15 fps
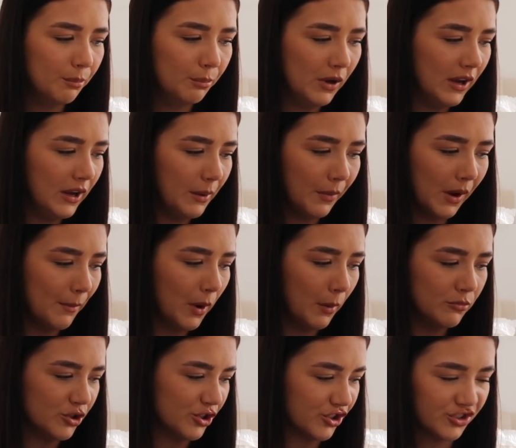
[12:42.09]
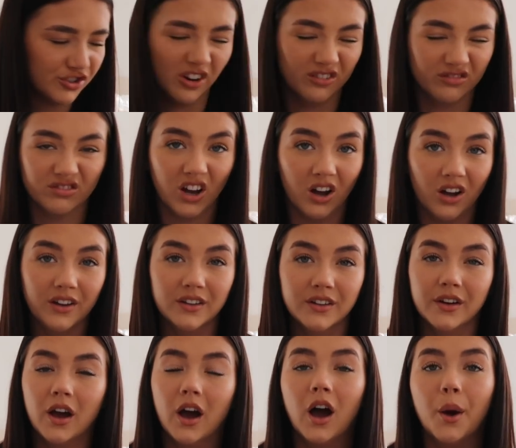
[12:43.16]
Me and my mum just don't
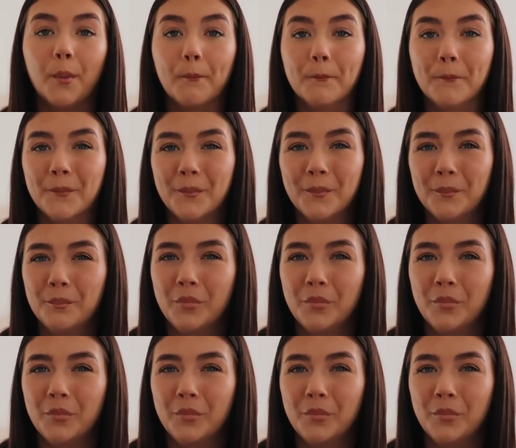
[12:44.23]
iron.